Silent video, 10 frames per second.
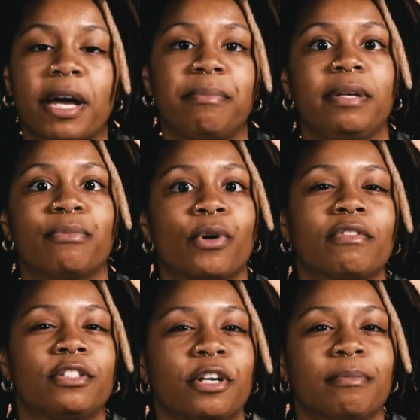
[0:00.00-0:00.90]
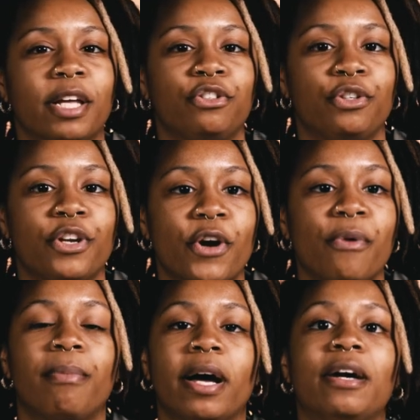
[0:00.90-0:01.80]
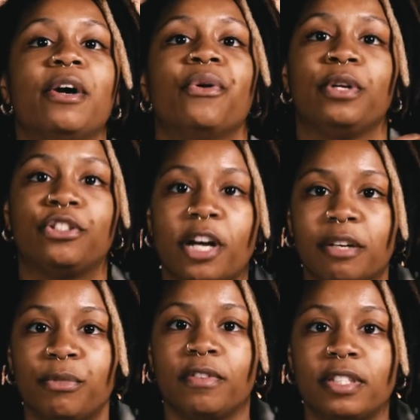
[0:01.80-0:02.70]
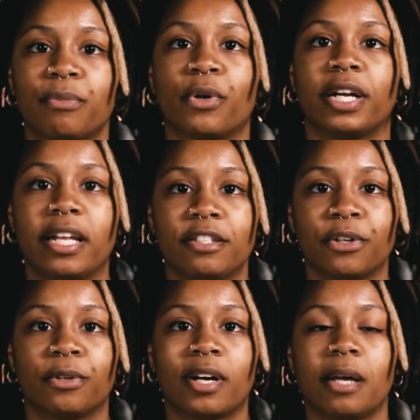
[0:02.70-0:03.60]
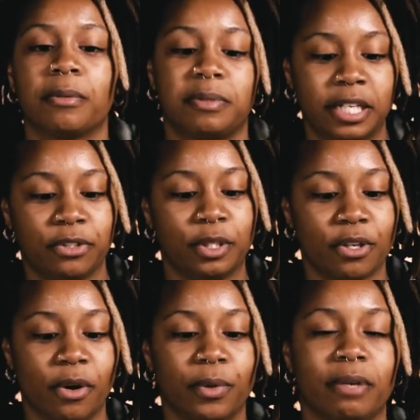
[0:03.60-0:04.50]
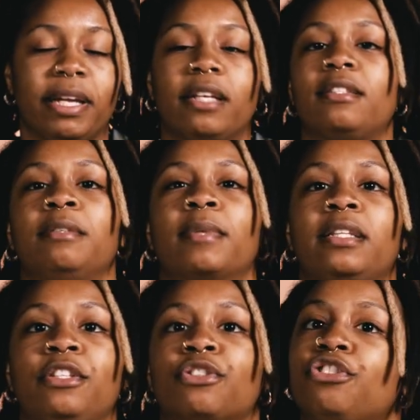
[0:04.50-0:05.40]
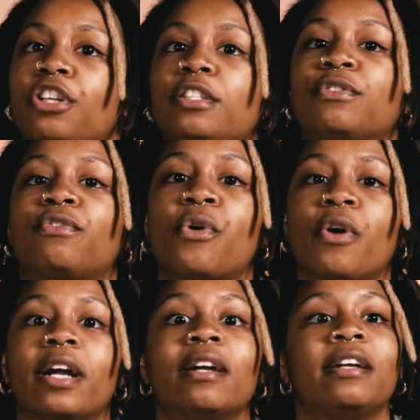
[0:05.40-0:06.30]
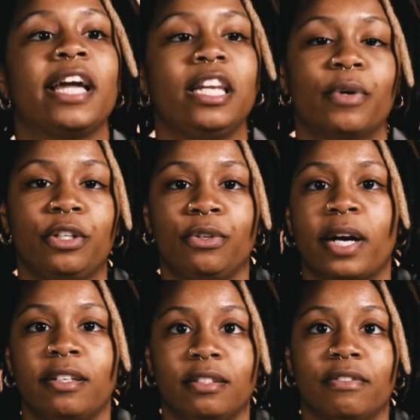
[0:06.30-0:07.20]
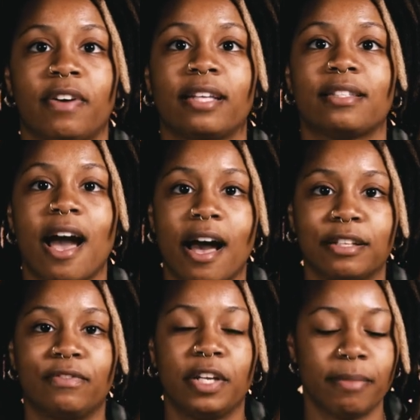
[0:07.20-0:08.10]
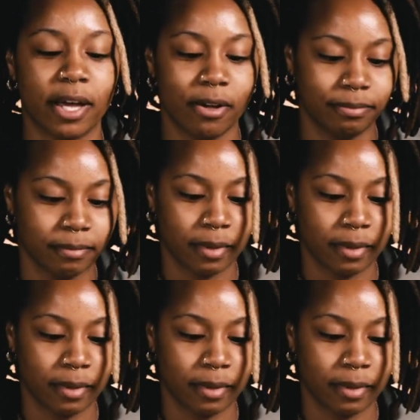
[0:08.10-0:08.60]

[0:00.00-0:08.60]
might be more of a term that you know, but we try to move to more internal condoms because we don't wanna make it seem like these are just for anyone who identifies as female.